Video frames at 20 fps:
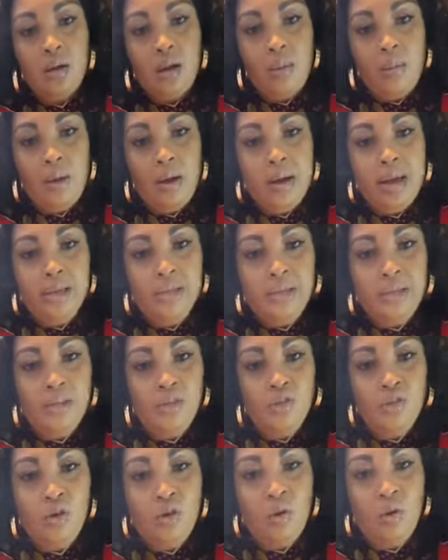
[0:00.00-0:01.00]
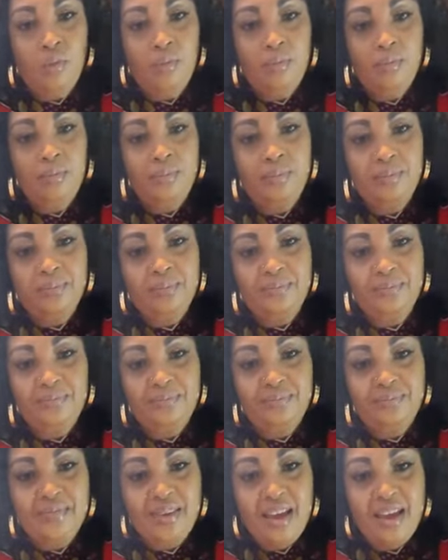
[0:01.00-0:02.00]
Come on, let's eat all.
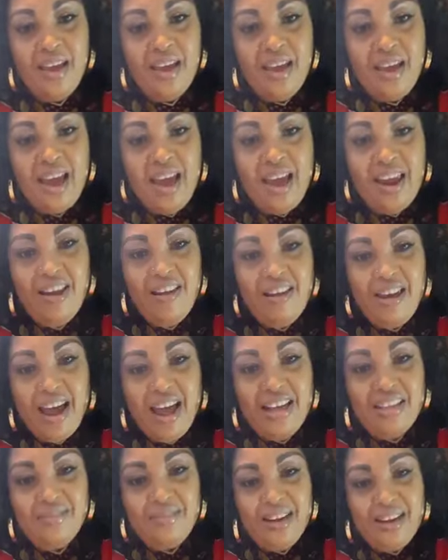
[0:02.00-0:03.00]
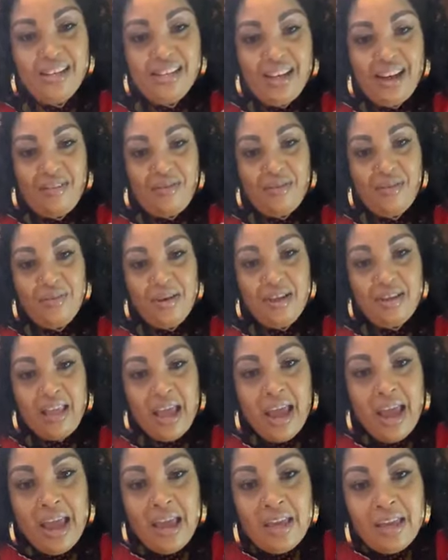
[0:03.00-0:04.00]
Hello, Nazma and Chef Ruby.
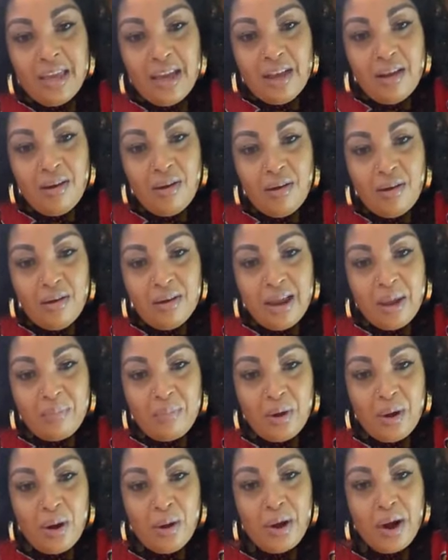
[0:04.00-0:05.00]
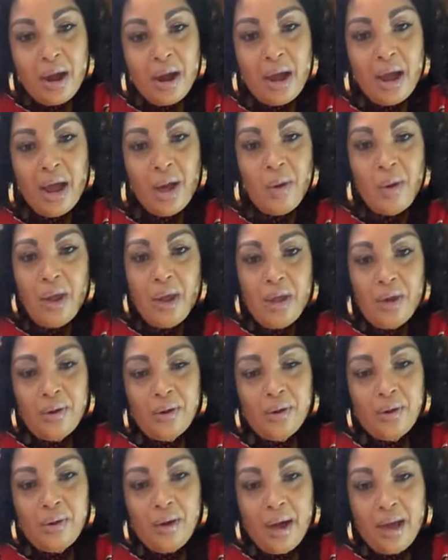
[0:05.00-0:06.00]
Thank you, Deborah. How are
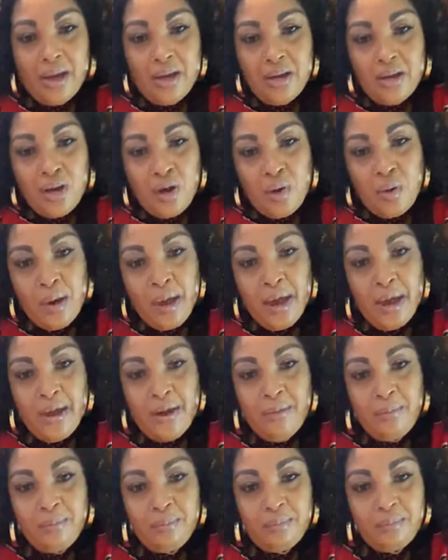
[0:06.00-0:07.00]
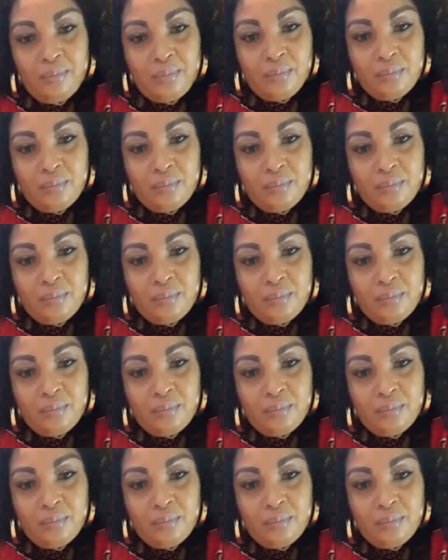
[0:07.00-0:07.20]
you? How you doing?